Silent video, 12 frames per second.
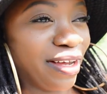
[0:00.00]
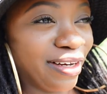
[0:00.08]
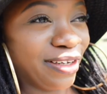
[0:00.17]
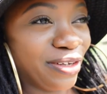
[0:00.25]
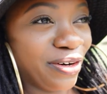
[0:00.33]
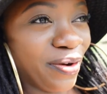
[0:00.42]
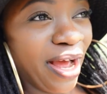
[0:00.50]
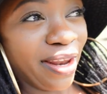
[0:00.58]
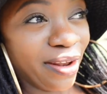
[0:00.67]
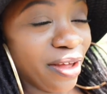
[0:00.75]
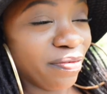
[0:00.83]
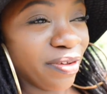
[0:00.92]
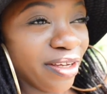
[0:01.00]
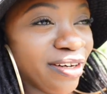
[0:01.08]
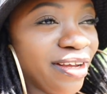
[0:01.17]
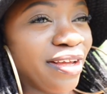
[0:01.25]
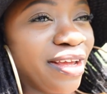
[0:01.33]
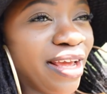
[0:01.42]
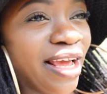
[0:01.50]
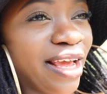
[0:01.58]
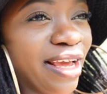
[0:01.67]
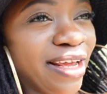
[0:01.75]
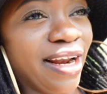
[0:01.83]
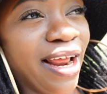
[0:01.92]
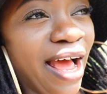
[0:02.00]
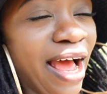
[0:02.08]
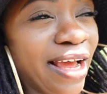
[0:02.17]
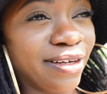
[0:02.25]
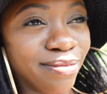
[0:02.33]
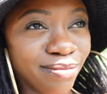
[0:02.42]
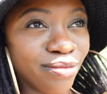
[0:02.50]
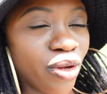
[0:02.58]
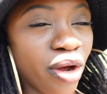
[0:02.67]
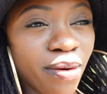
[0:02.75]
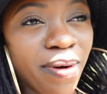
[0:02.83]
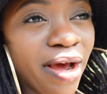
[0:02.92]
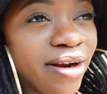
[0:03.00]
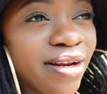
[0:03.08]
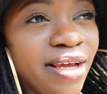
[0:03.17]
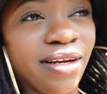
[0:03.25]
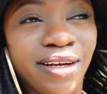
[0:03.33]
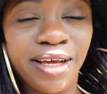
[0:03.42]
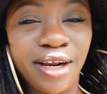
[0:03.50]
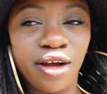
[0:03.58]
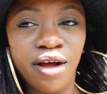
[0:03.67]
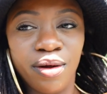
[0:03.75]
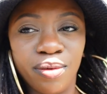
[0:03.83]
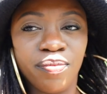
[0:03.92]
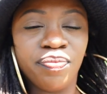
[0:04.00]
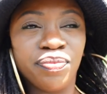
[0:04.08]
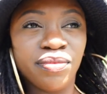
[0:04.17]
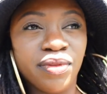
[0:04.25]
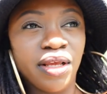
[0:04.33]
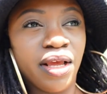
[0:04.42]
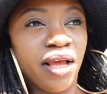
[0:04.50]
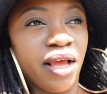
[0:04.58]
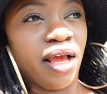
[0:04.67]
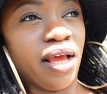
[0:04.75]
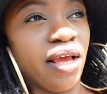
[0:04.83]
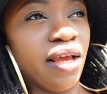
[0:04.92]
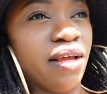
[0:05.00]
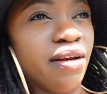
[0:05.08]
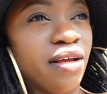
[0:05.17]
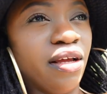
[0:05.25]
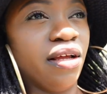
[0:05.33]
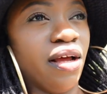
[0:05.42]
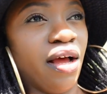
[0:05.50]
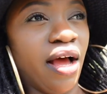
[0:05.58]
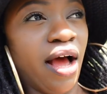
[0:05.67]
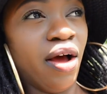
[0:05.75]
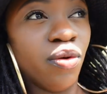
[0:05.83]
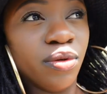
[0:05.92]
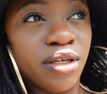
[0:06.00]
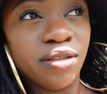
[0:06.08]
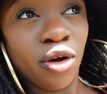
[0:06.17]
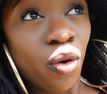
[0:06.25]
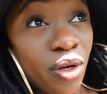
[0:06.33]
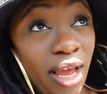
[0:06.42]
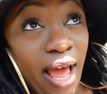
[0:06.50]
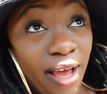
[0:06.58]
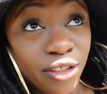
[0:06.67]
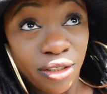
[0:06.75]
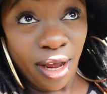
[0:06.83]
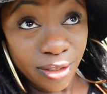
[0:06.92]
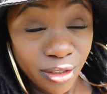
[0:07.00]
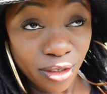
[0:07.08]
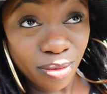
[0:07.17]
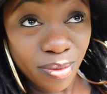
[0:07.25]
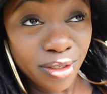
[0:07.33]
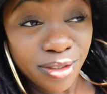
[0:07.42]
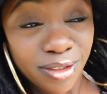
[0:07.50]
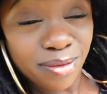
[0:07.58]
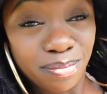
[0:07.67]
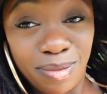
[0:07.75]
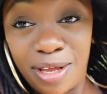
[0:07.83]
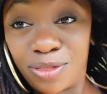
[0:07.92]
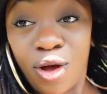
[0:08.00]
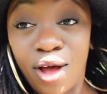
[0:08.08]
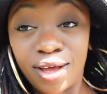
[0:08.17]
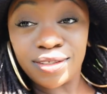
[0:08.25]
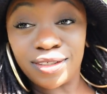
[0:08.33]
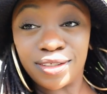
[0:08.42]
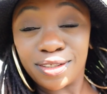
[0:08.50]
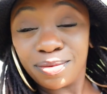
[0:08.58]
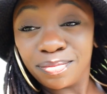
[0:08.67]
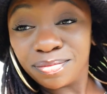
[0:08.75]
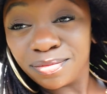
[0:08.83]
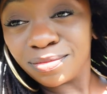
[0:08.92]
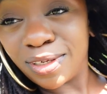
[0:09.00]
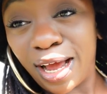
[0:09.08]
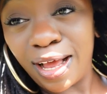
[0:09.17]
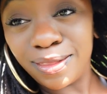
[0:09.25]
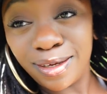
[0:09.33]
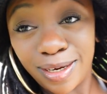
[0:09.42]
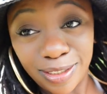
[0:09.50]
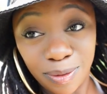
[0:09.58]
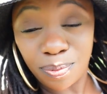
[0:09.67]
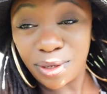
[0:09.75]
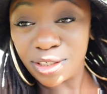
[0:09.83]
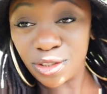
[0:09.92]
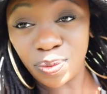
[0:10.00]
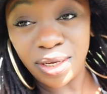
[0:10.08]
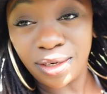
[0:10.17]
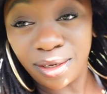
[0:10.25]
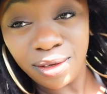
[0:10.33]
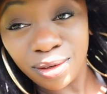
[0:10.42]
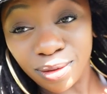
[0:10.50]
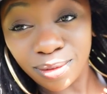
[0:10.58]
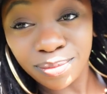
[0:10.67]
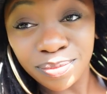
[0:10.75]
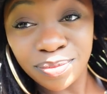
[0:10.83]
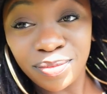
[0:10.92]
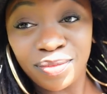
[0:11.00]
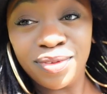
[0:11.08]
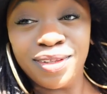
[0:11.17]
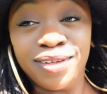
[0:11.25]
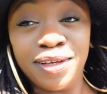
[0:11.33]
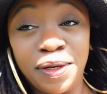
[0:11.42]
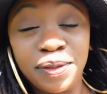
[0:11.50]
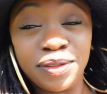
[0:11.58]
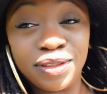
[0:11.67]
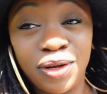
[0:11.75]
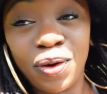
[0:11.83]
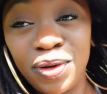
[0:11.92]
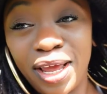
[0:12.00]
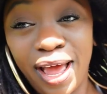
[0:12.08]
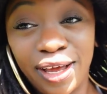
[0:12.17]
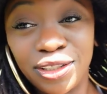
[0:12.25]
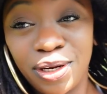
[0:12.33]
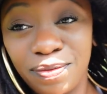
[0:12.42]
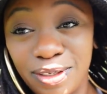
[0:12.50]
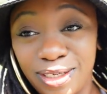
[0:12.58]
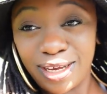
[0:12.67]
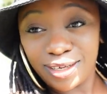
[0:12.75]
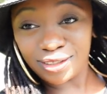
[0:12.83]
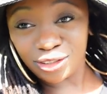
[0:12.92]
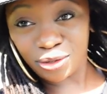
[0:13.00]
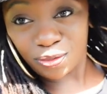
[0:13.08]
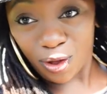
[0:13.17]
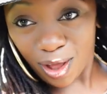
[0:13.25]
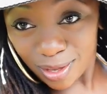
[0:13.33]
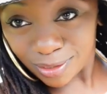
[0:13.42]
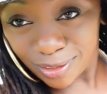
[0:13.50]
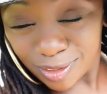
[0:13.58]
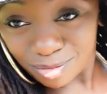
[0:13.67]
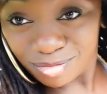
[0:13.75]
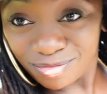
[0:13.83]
I love it. And I thought about it and let it go. And the only action I took was my thoughts. I think that's a pretty sweet deal. The only action you have to take is your thoughts.